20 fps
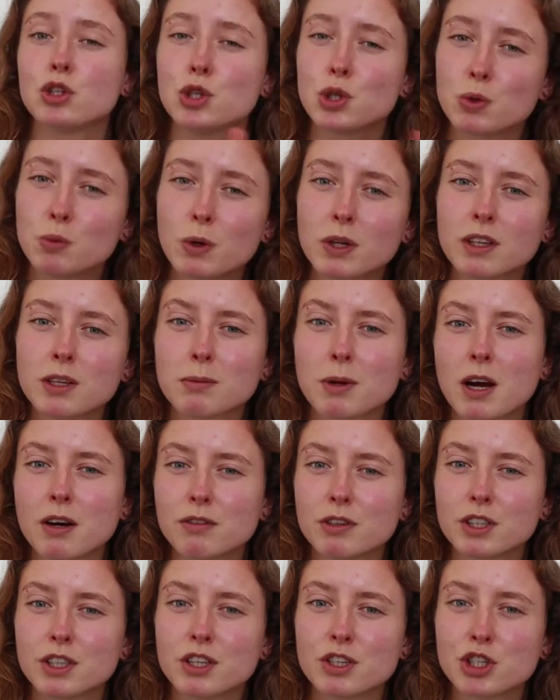Do you want them
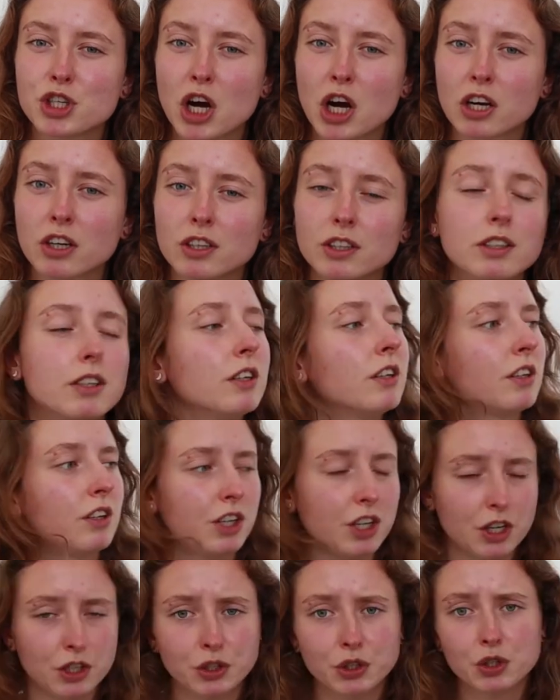covered in chocolate?
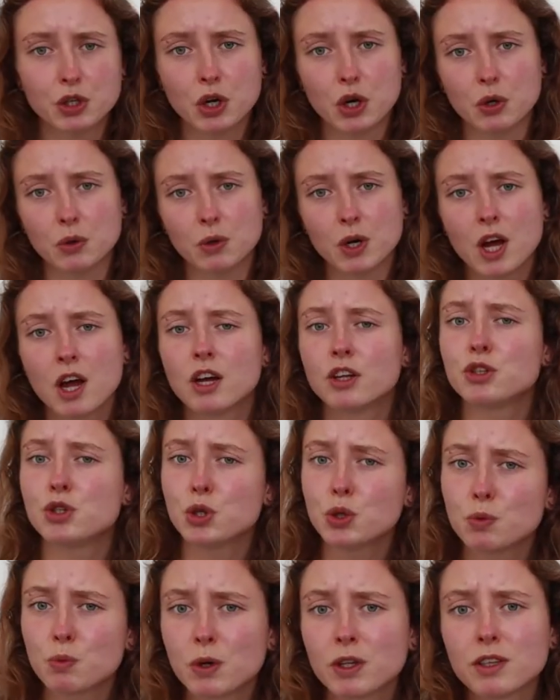Here you go.
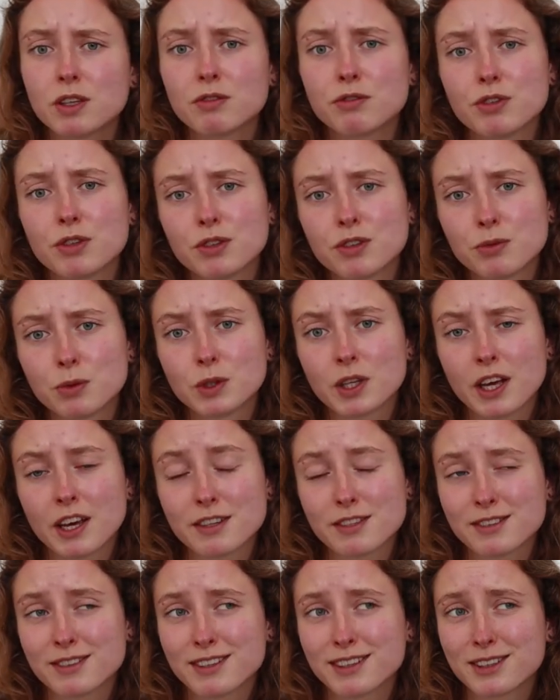Do you want them filled with
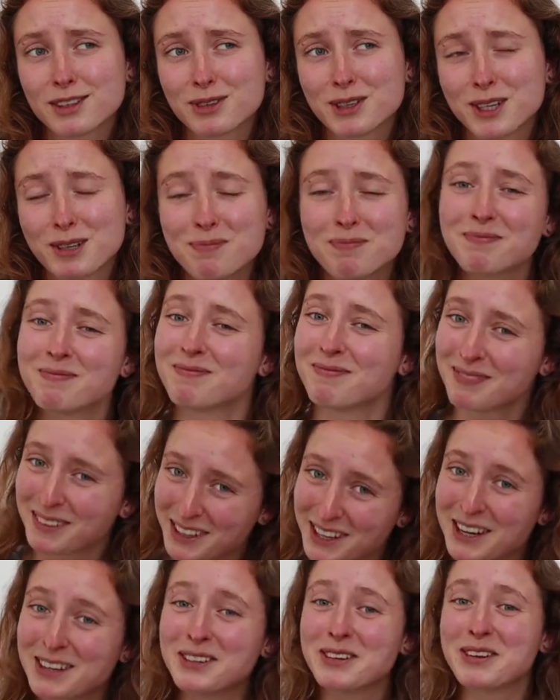hazelnut cream?
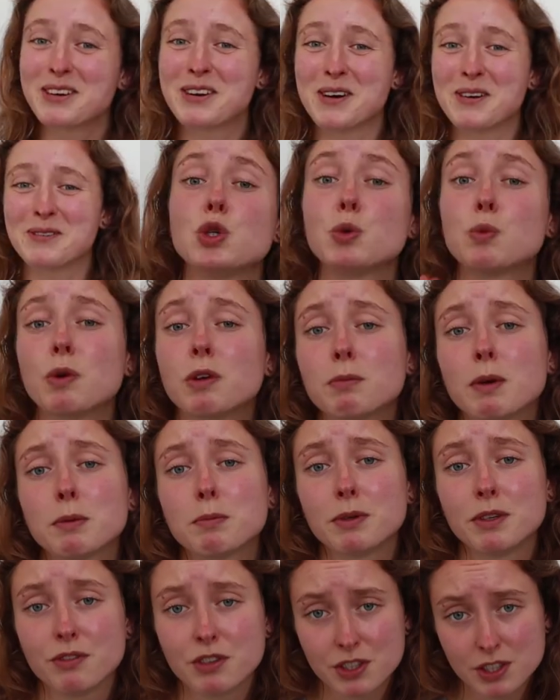Here you go. Do you want my
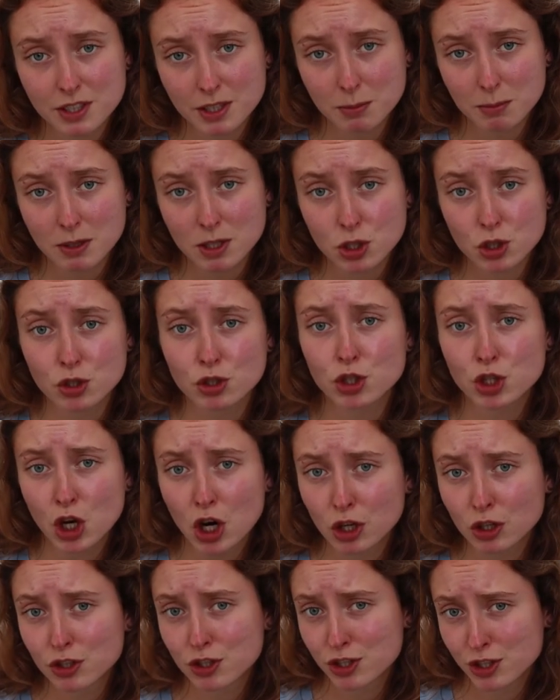previously mentioned
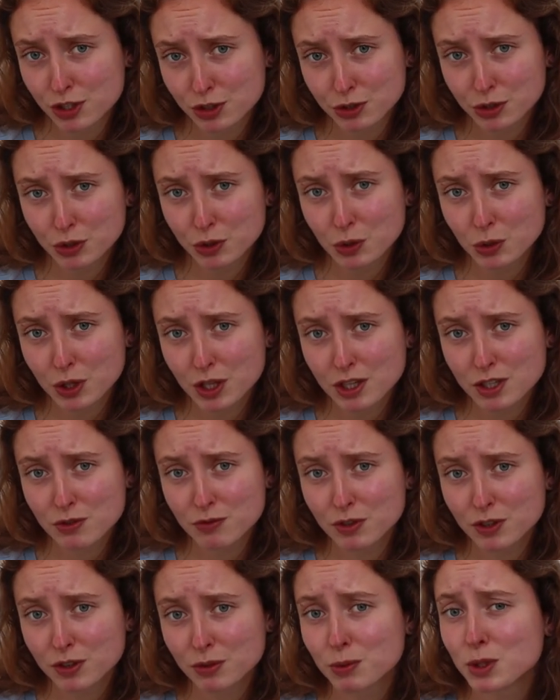chocolate cereal
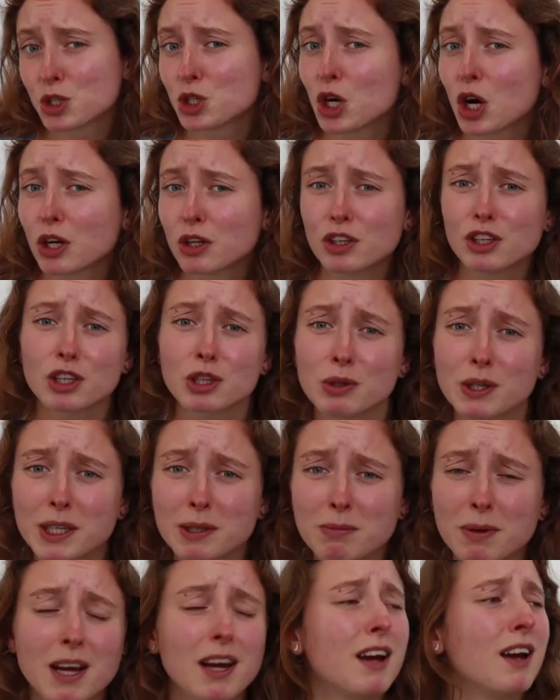cookies filled with chocolate
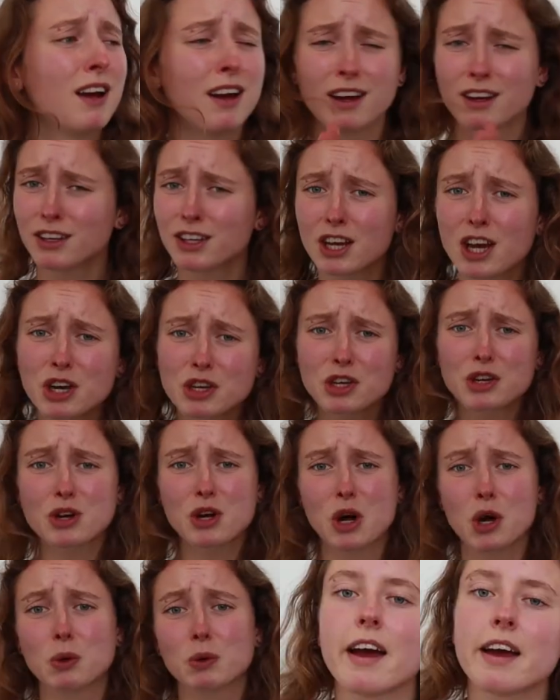cream? Here you
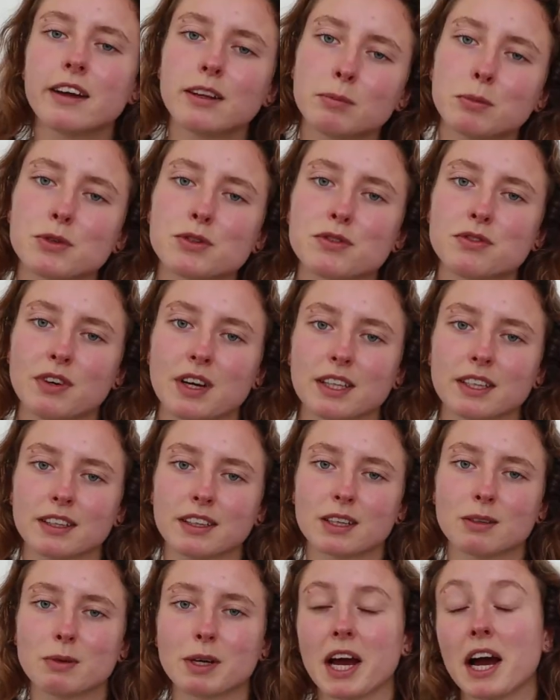go. And most
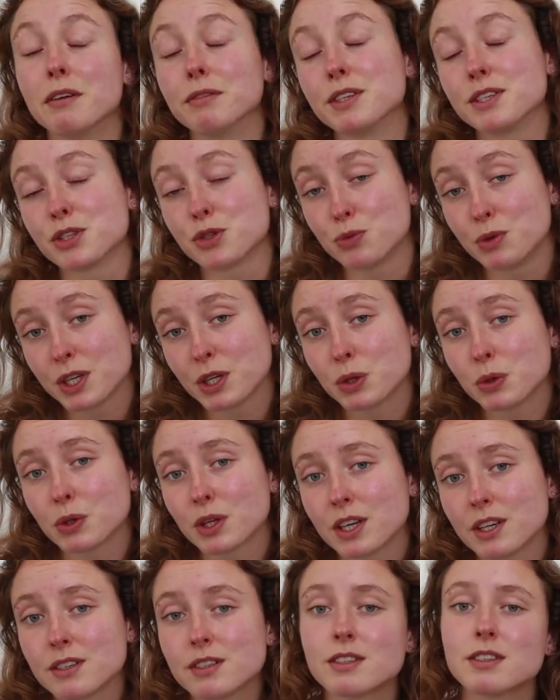finally, we have these ring
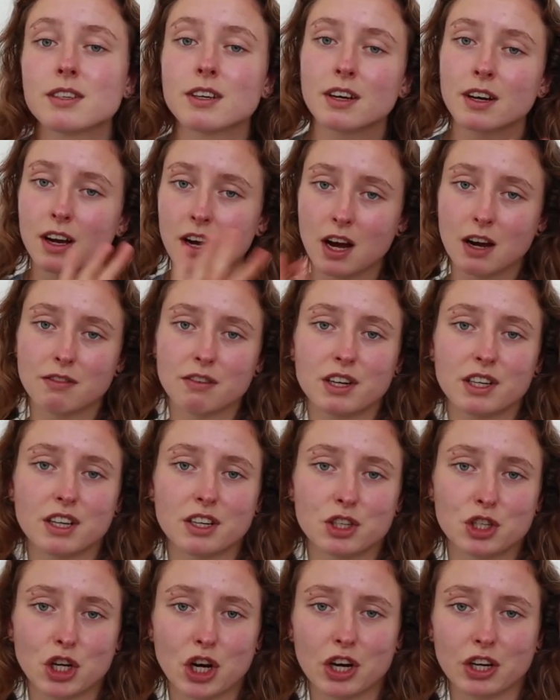cookies covered
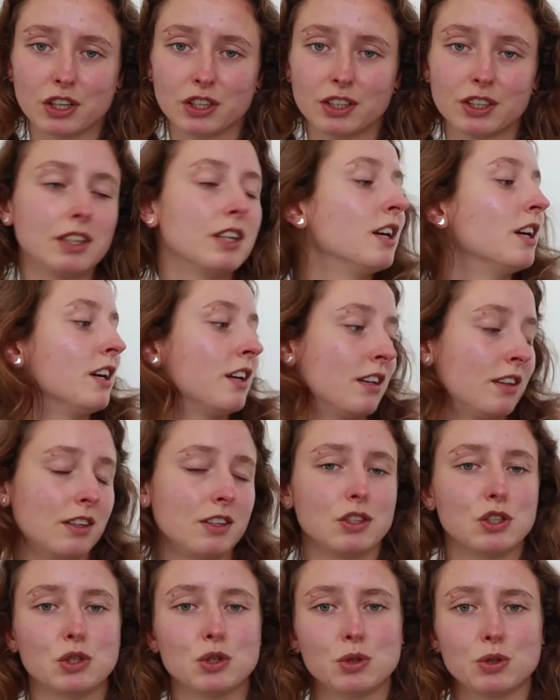in chocolate.
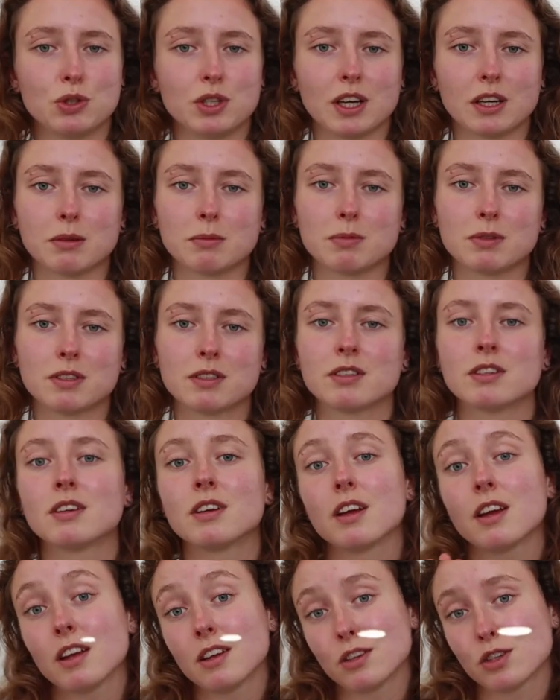These two types
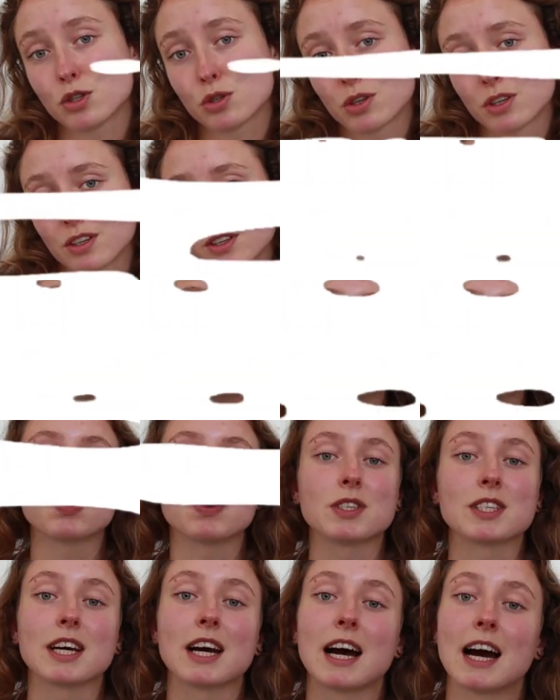enjoy. So this
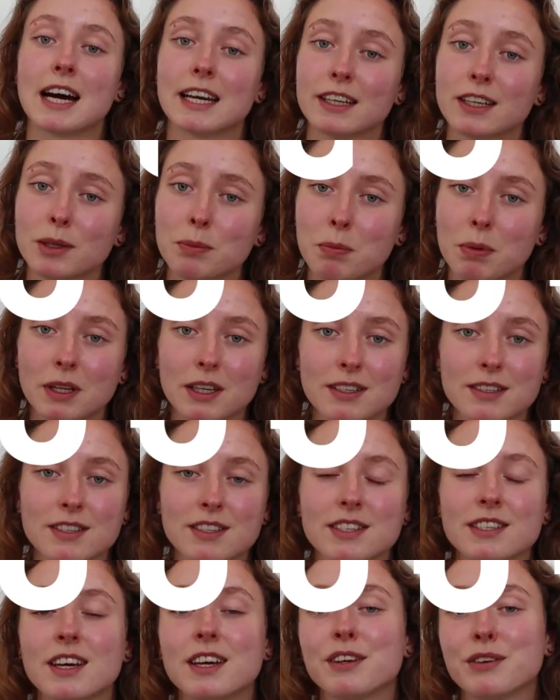was 100
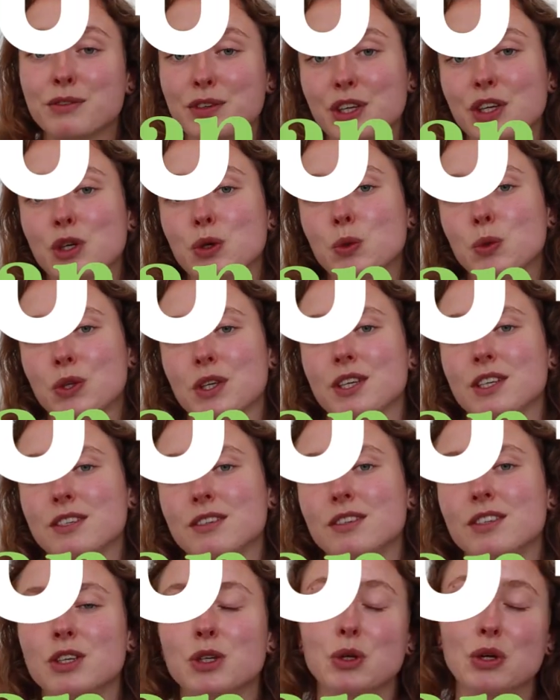plus vegan
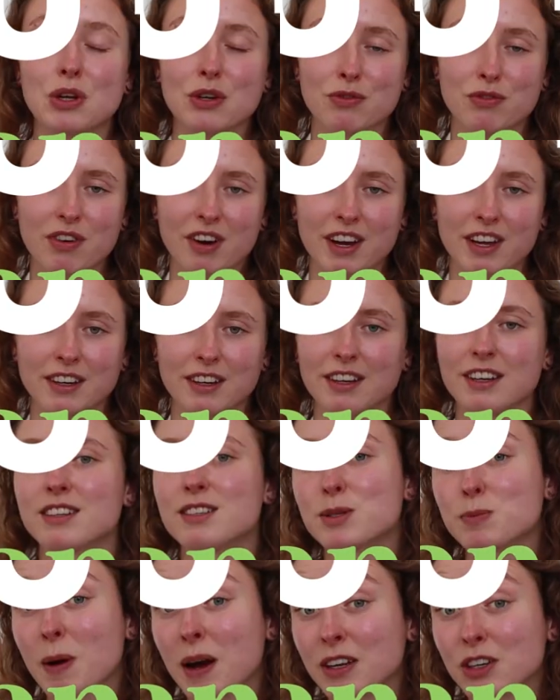cookies you can find
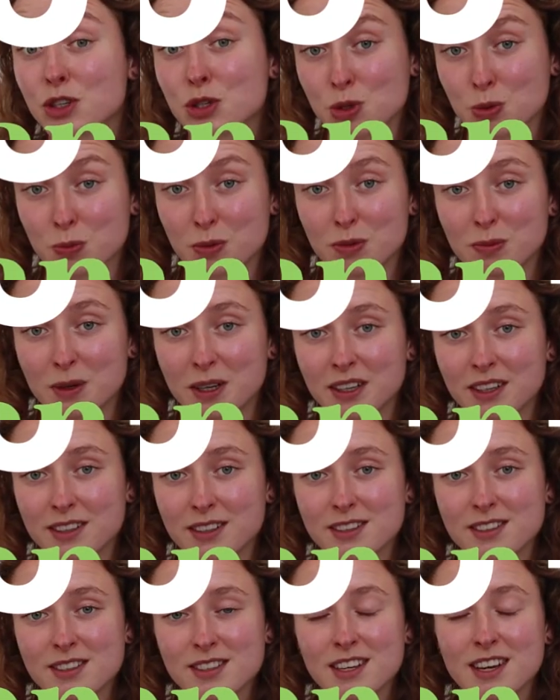in Spanish
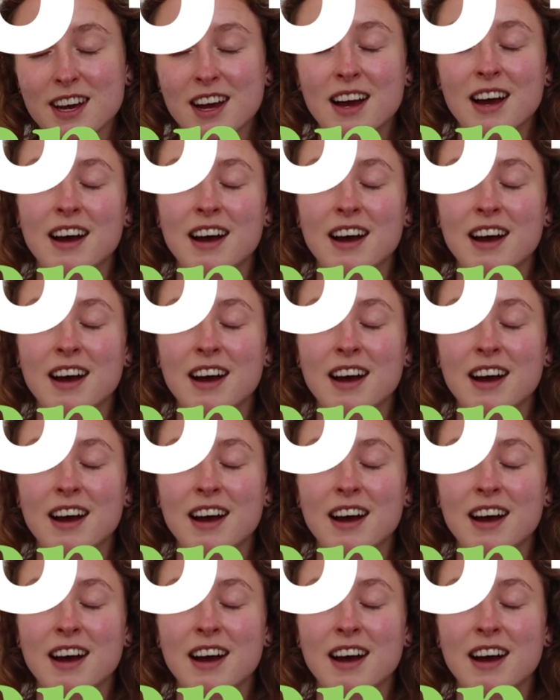supermarkets.